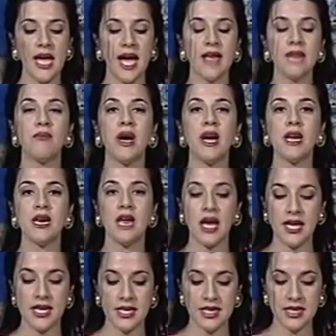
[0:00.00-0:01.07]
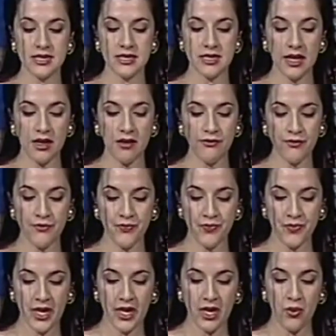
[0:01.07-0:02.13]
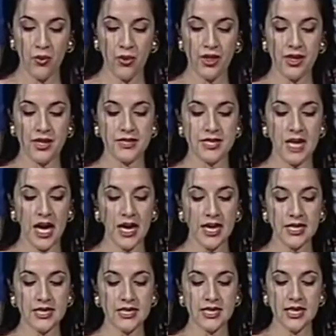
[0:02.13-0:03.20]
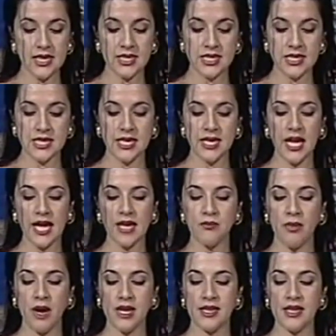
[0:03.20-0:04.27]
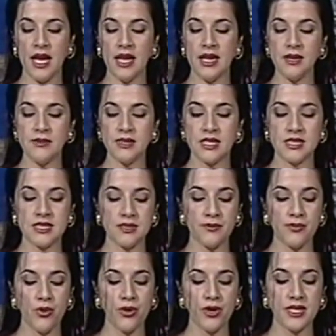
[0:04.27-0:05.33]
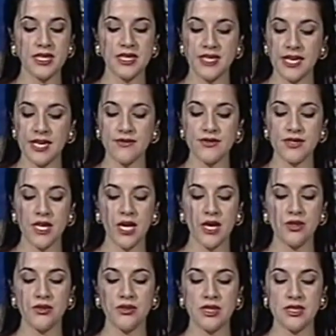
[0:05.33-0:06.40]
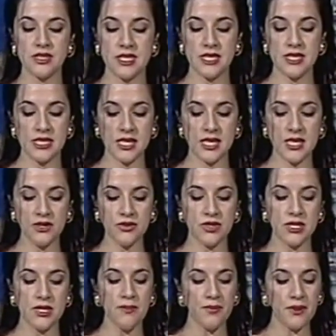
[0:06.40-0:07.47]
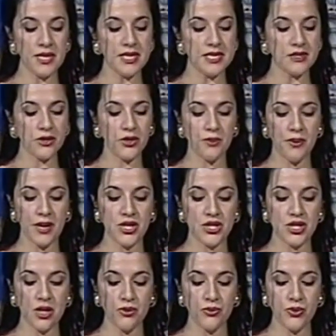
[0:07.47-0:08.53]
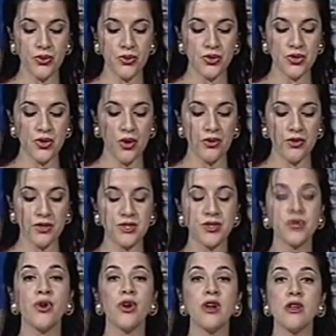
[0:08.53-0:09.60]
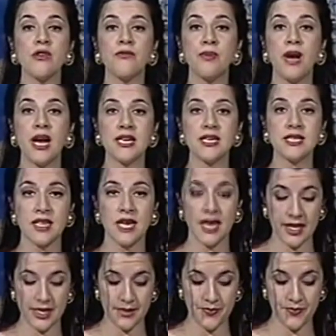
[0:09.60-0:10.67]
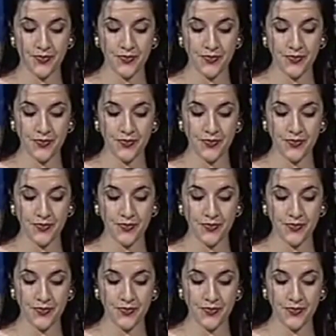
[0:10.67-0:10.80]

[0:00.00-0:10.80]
and by allying itself with the Zionist entity and by the unlimited support it gives to this entity to deepen its occupational roots on the soil of Palestine.